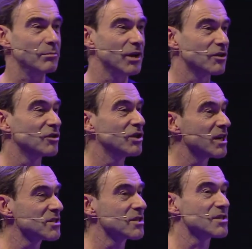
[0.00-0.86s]
but
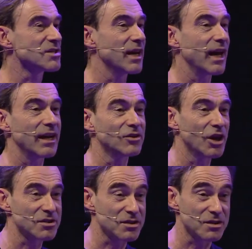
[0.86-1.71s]
dozens and
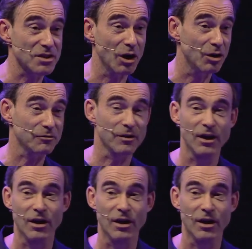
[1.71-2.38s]
dozens of,